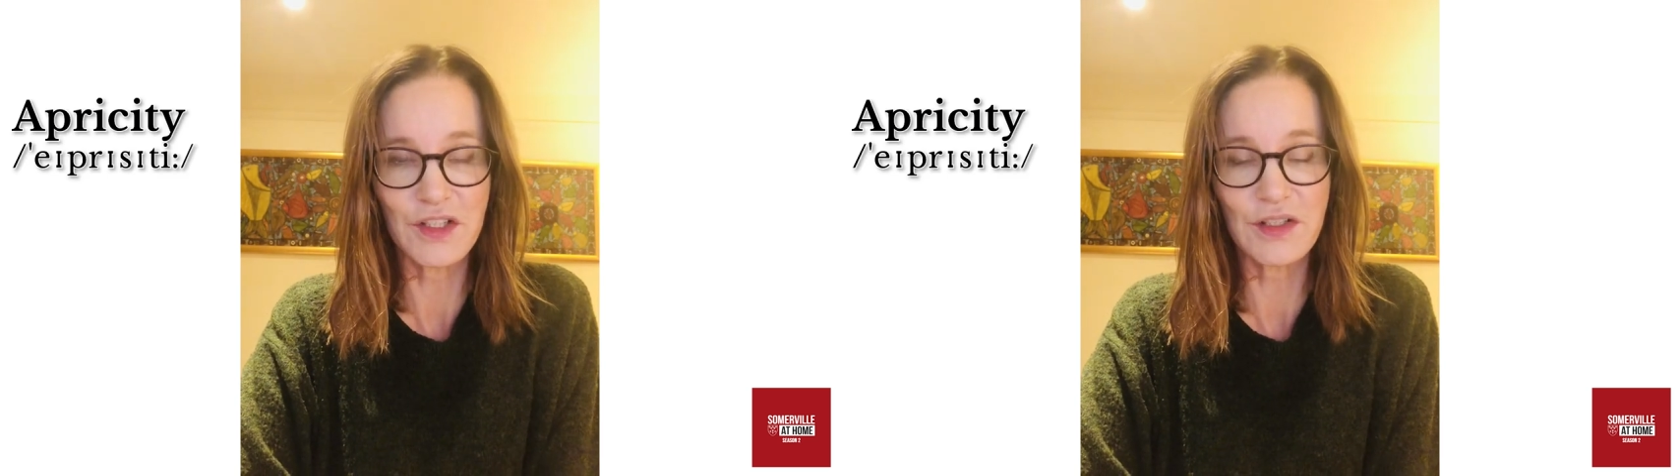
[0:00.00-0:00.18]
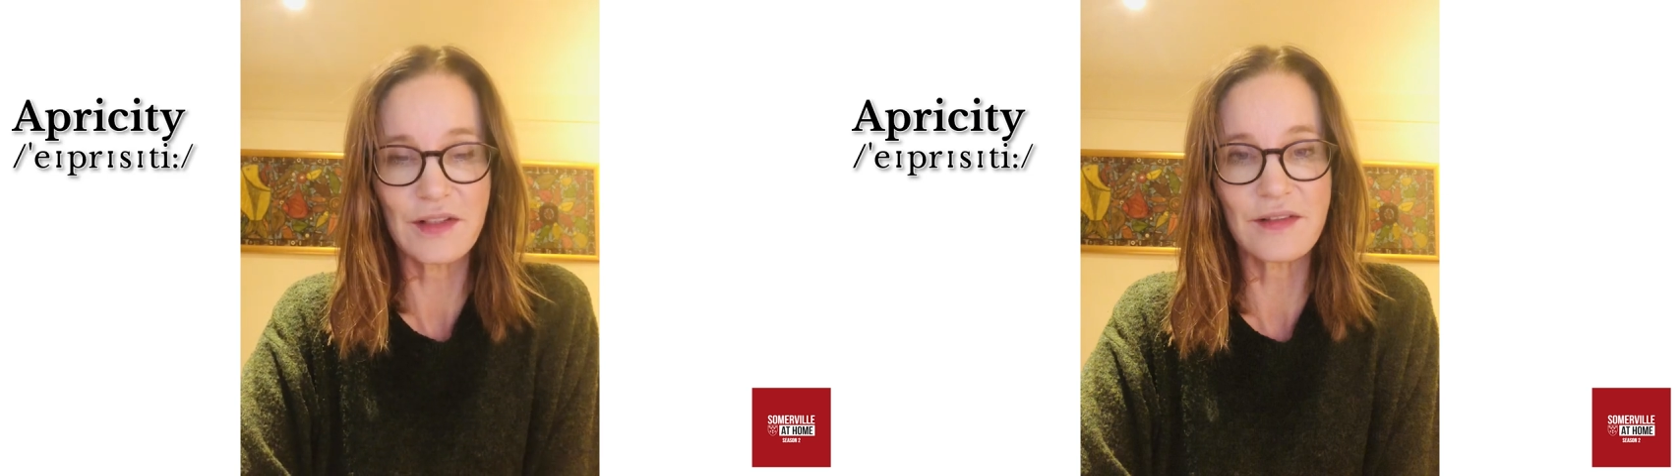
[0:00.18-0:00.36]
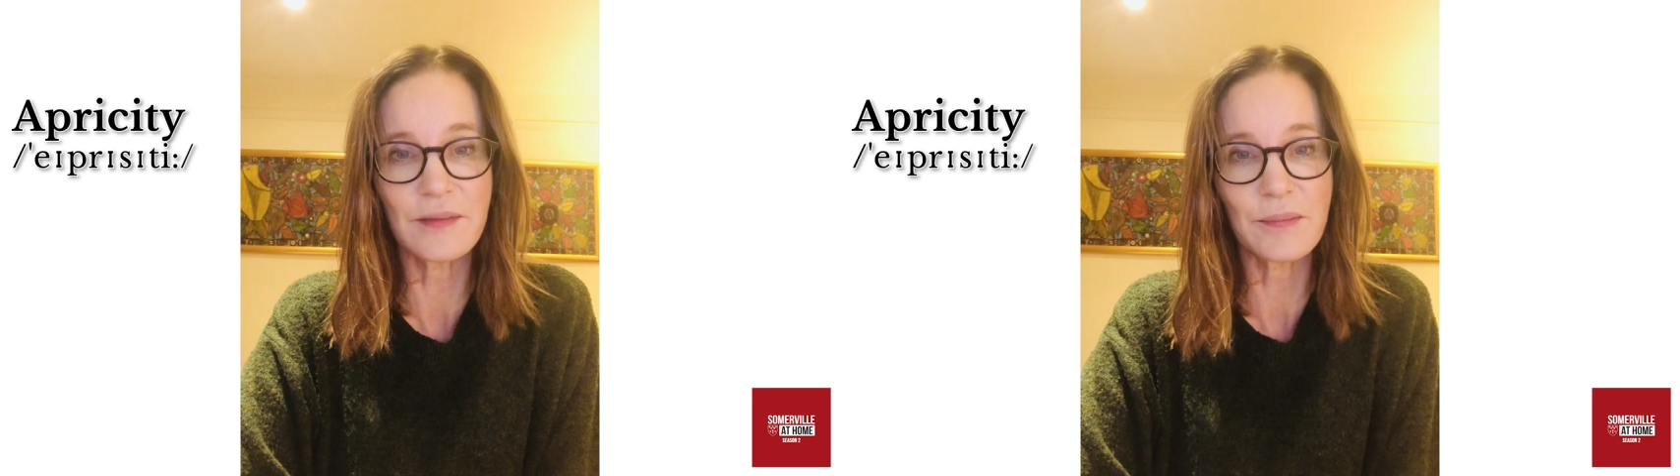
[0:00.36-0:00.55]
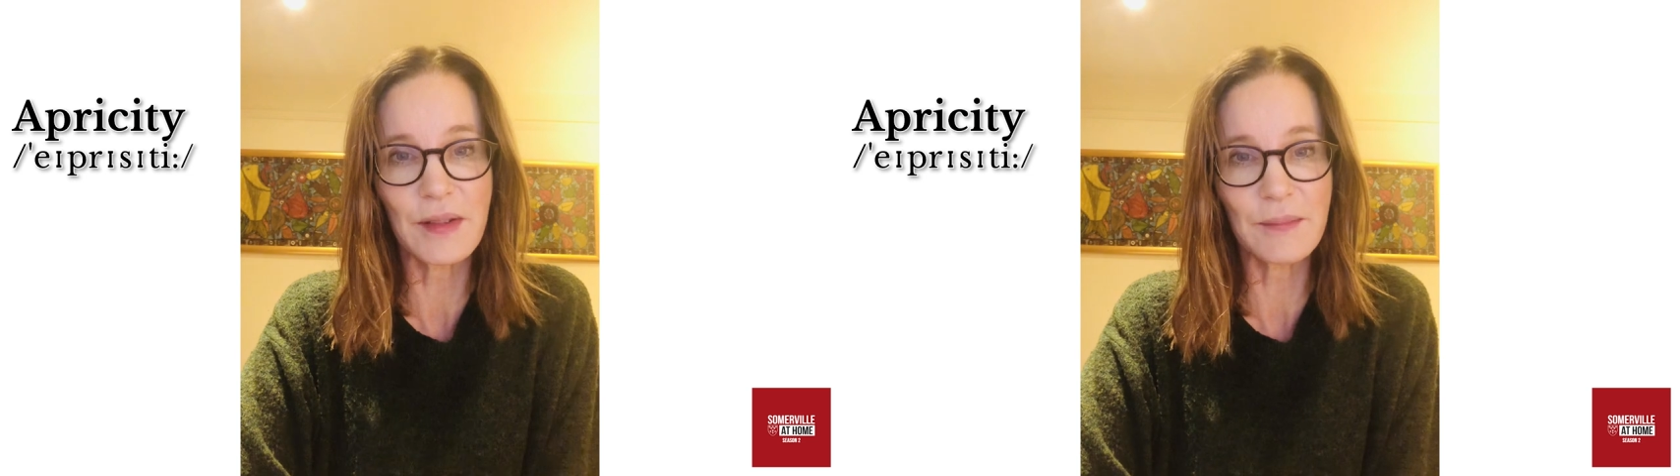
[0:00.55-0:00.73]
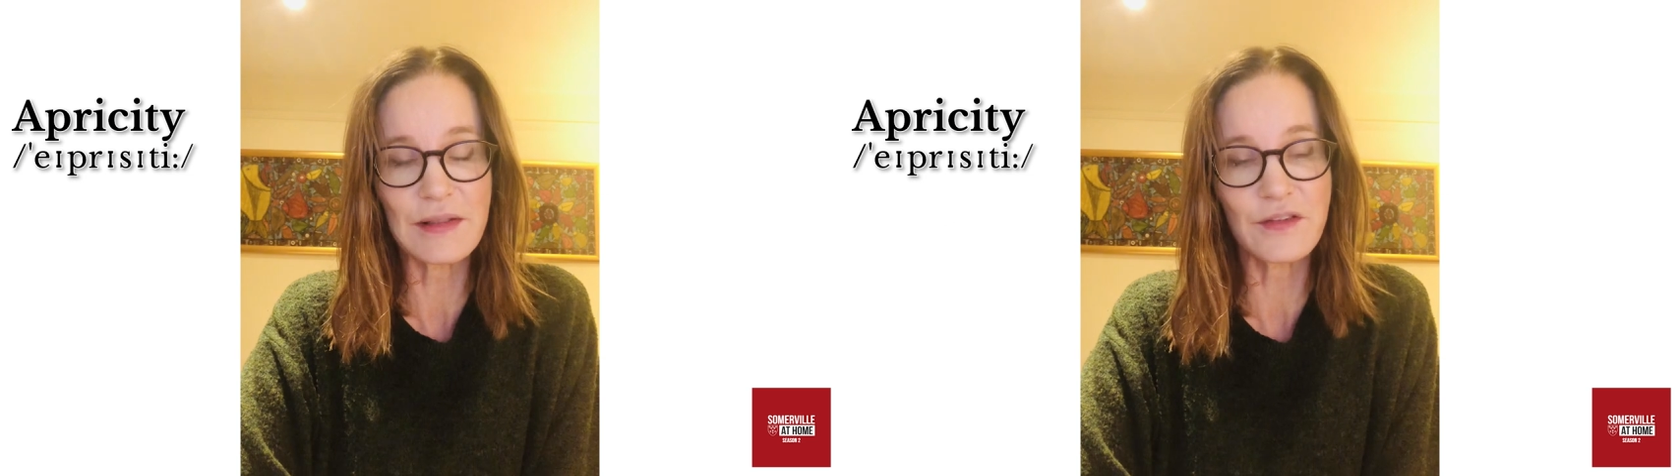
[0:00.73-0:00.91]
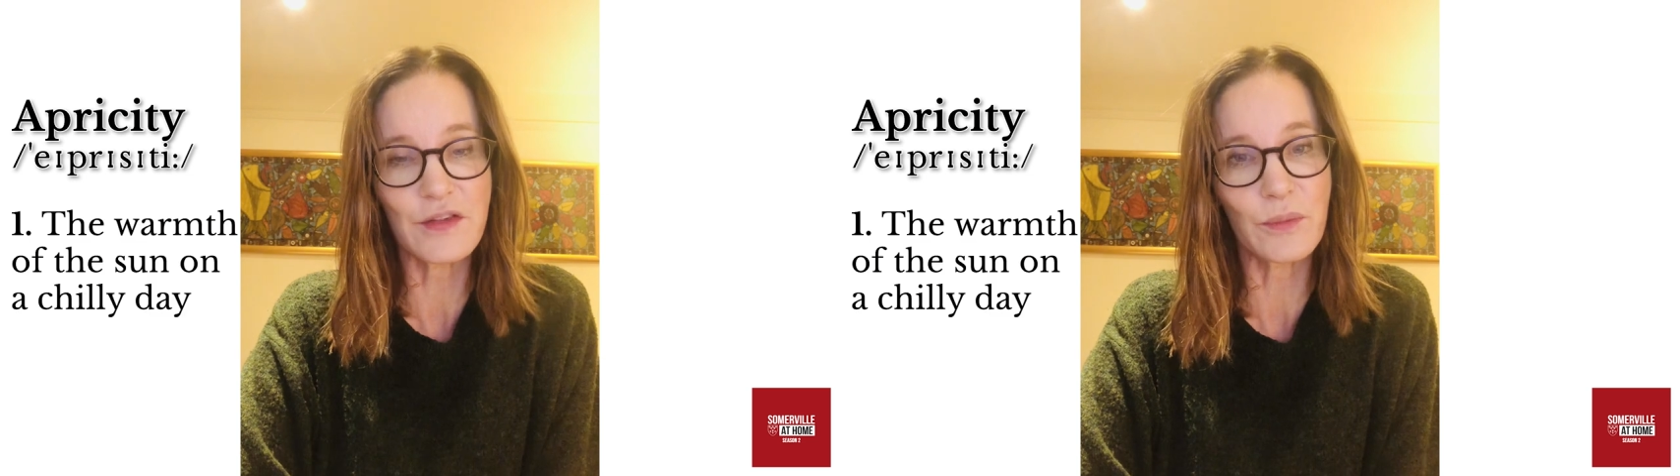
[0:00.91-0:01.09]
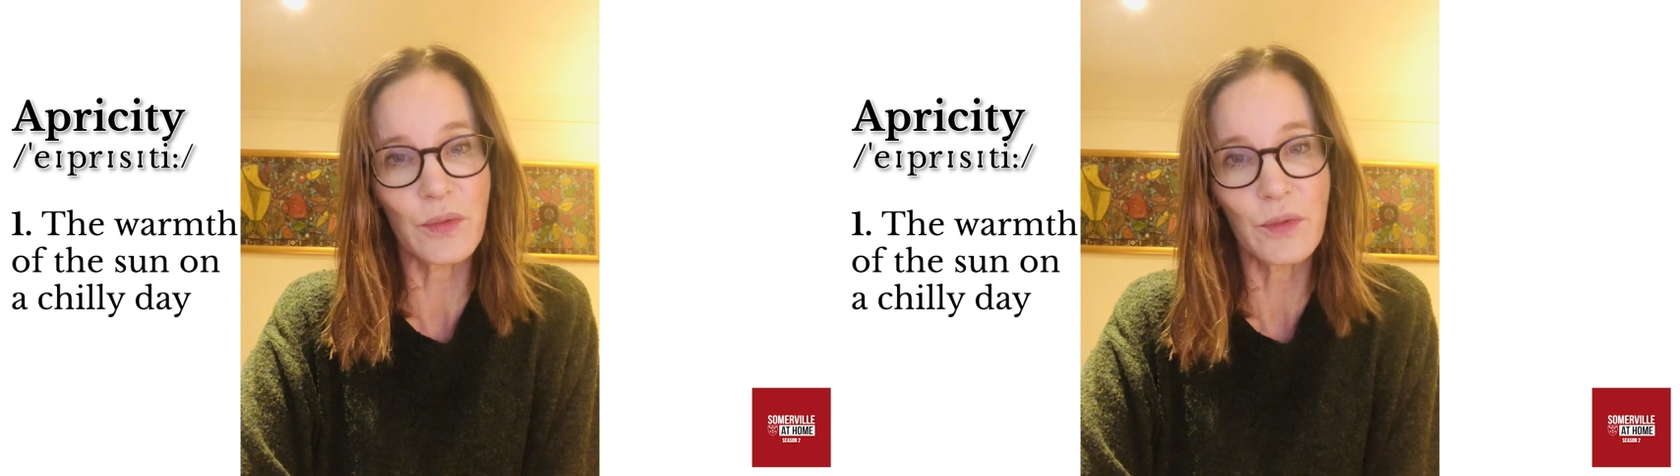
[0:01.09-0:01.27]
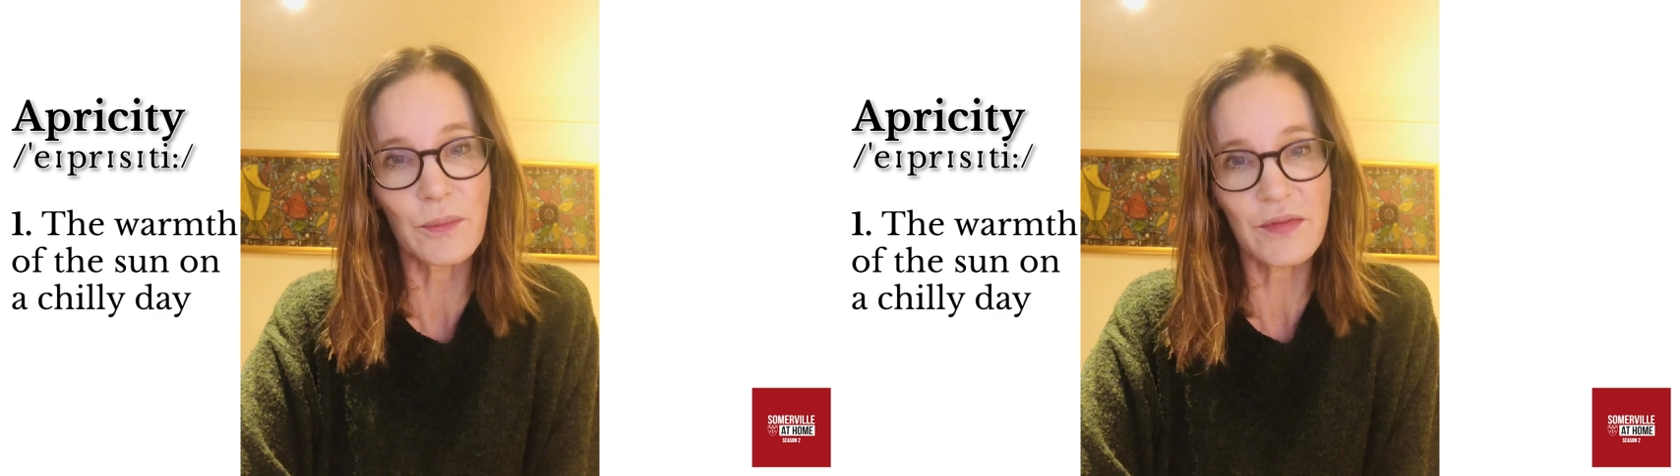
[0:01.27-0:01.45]
and it simply means the
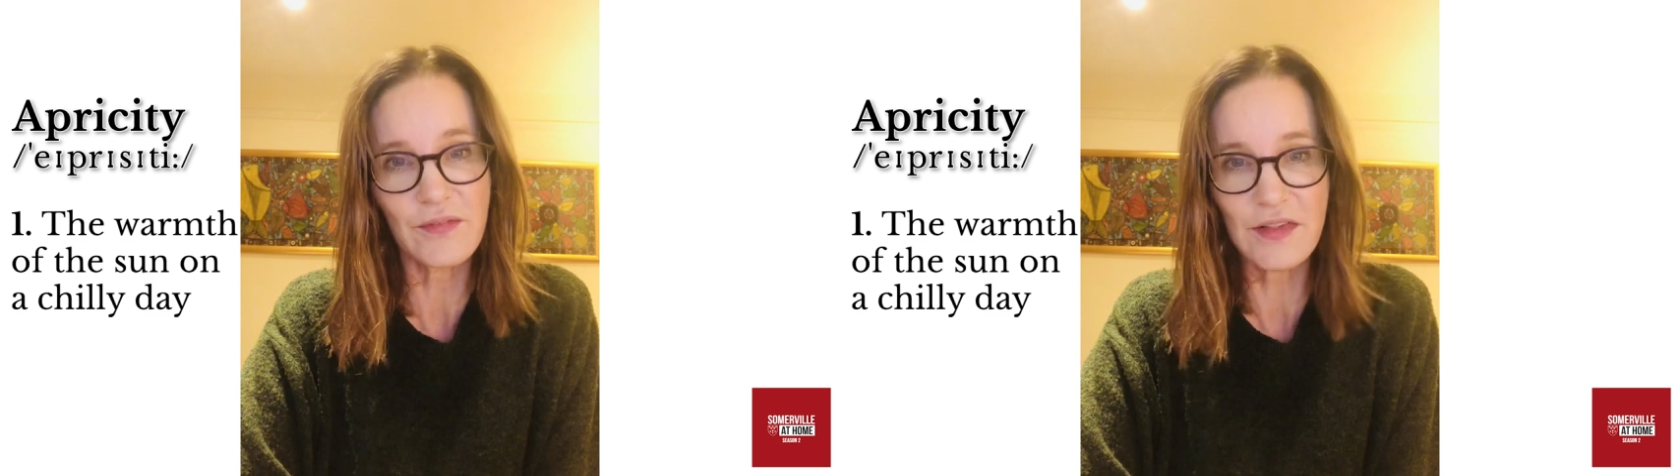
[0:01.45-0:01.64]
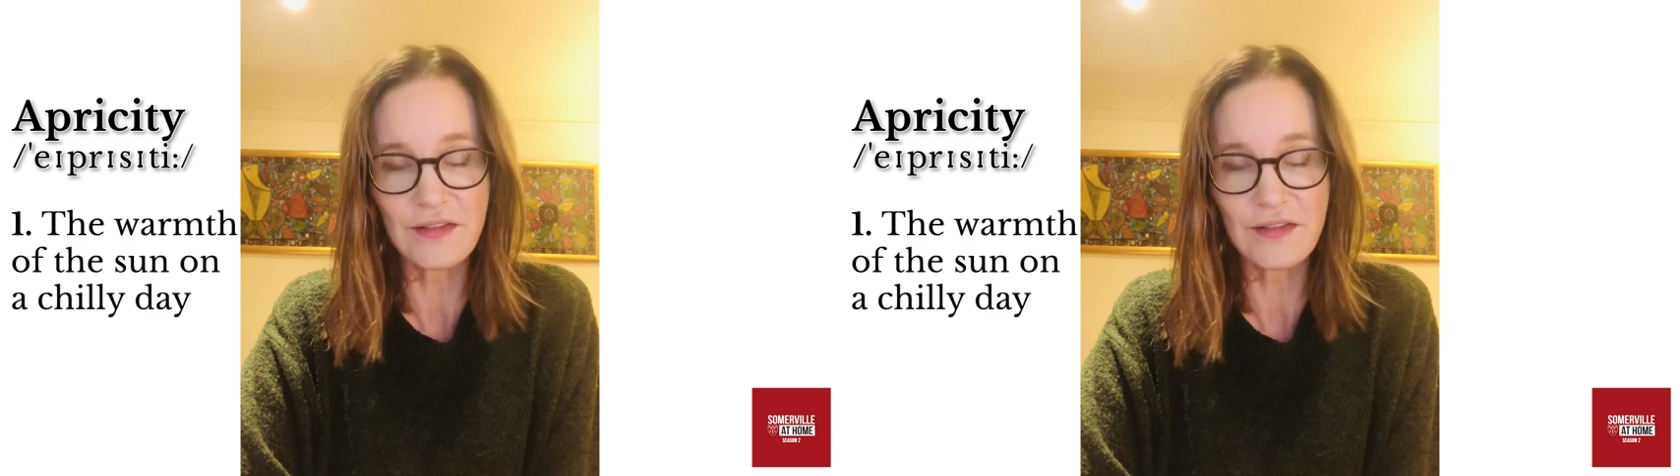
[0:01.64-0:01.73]
warmth of the